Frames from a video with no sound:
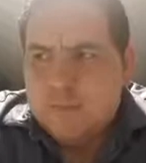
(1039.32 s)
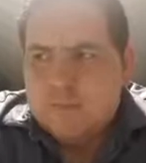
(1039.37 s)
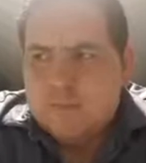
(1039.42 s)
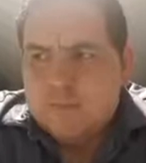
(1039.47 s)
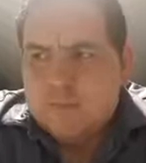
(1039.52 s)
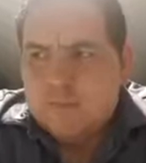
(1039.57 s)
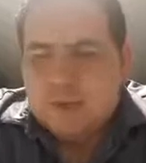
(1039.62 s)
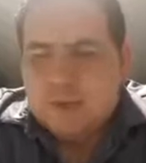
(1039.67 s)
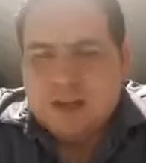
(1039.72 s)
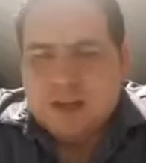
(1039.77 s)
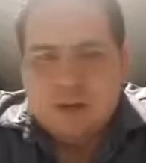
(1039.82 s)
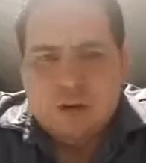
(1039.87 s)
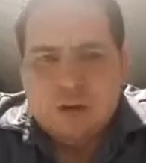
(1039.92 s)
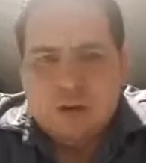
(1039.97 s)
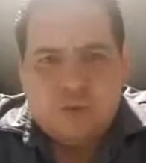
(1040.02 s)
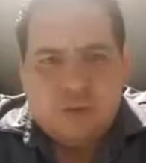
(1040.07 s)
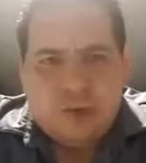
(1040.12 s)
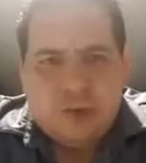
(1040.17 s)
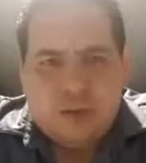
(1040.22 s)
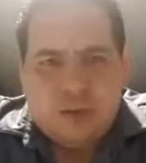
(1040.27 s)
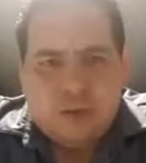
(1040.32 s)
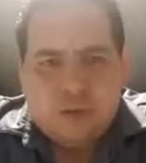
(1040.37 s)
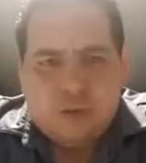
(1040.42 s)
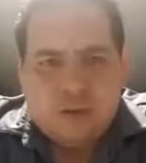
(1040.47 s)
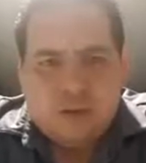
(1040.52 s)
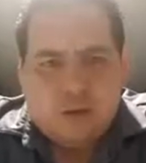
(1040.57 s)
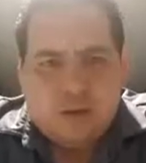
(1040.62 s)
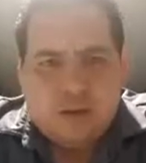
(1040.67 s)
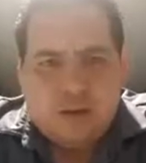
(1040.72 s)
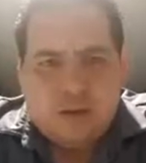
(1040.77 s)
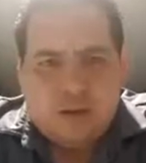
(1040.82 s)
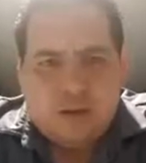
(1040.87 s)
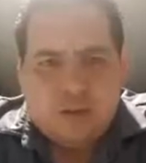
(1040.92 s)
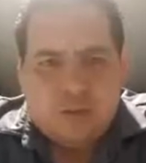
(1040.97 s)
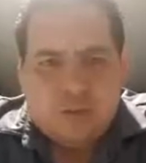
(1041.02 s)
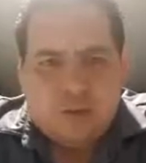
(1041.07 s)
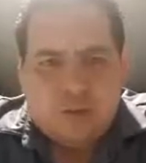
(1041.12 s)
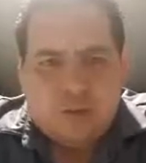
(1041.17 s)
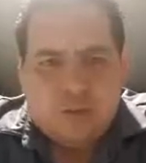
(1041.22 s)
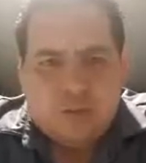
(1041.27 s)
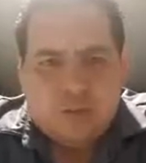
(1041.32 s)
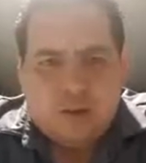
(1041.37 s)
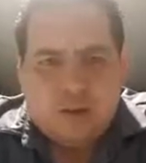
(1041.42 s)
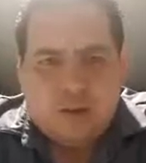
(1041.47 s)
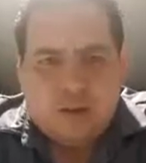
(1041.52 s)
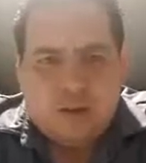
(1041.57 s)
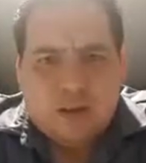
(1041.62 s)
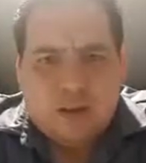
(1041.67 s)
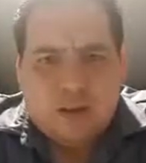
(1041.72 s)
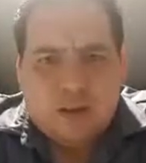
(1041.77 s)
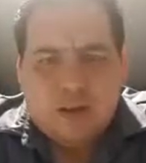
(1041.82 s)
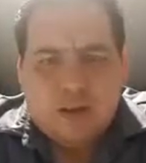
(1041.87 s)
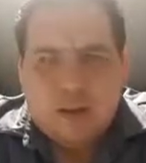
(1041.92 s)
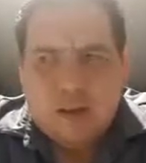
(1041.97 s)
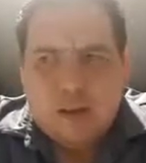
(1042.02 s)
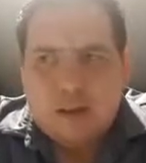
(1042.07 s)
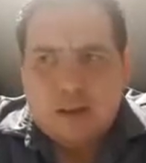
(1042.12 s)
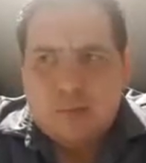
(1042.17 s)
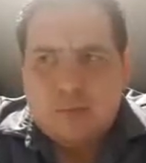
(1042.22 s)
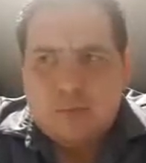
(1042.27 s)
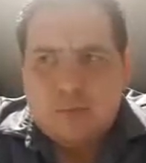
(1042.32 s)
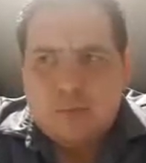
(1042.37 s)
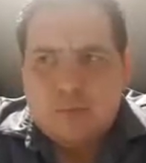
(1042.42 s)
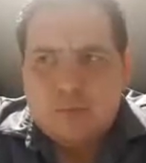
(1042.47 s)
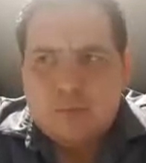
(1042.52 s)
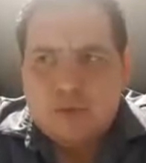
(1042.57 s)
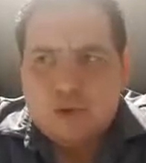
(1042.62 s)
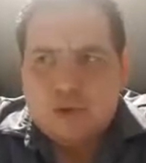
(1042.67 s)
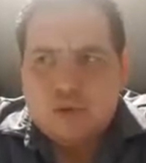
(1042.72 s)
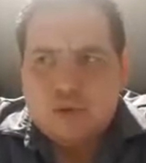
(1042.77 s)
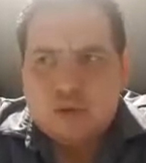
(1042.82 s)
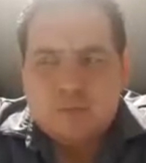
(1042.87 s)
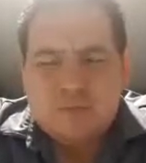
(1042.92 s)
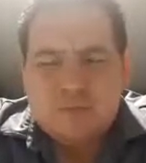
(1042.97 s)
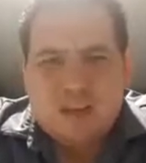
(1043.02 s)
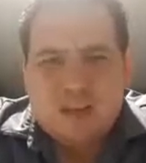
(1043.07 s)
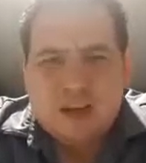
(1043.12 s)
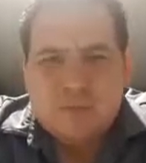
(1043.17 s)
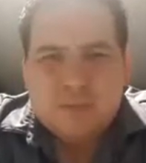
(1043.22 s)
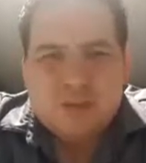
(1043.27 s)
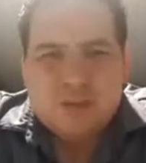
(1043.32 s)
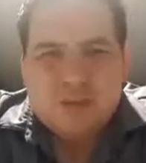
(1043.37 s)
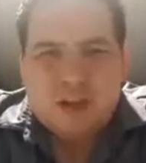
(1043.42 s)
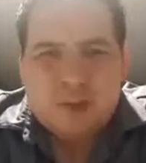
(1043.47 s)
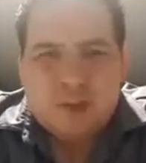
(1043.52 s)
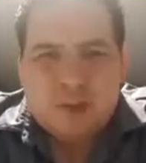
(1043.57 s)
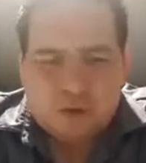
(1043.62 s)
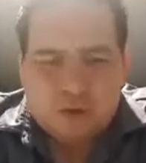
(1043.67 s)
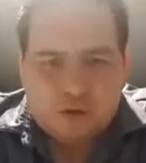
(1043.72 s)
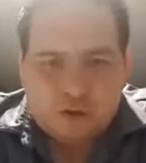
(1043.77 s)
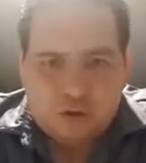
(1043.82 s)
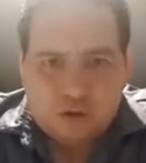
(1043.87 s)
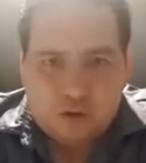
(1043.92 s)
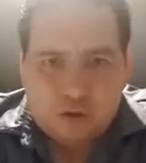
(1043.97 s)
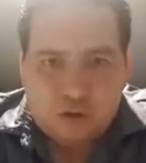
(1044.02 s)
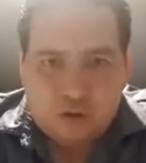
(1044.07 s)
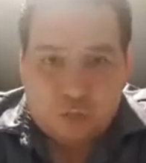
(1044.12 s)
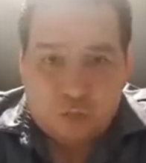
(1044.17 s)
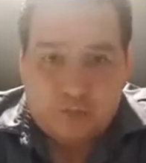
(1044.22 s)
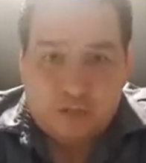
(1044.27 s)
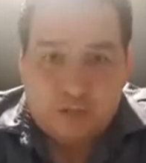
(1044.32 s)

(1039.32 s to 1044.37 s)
But I don't think Ian's done a great deal wrong, really. You know, sometimes the champ gods are just not with you.